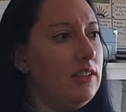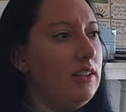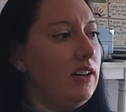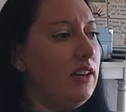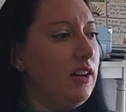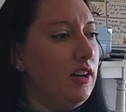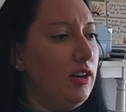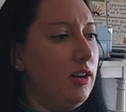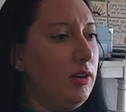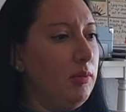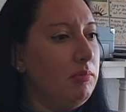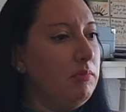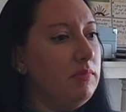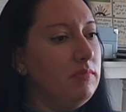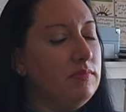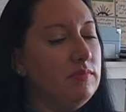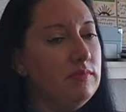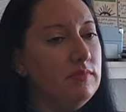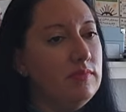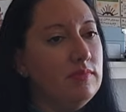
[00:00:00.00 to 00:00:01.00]

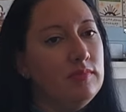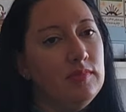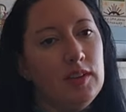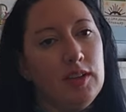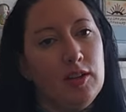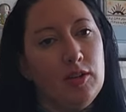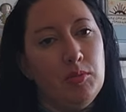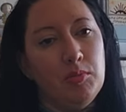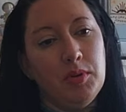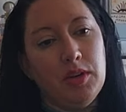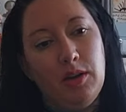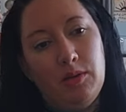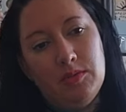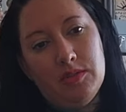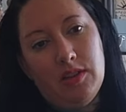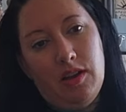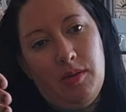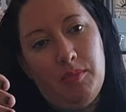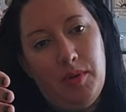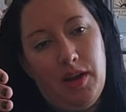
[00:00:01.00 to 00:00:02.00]
Um, but I
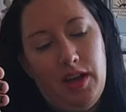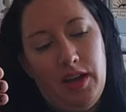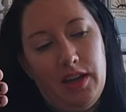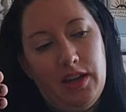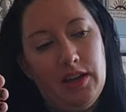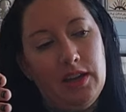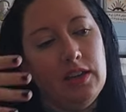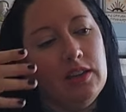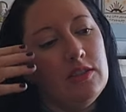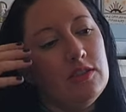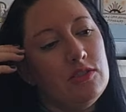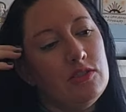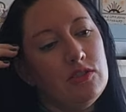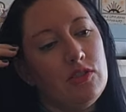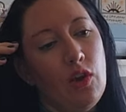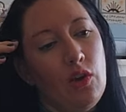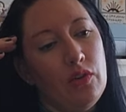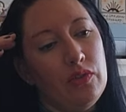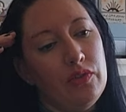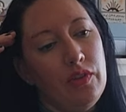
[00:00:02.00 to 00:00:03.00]
was on my
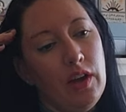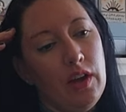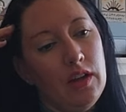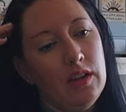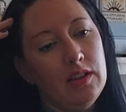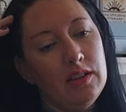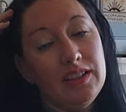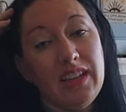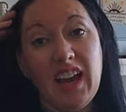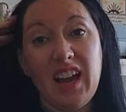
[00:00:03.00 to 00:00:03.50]
sofa.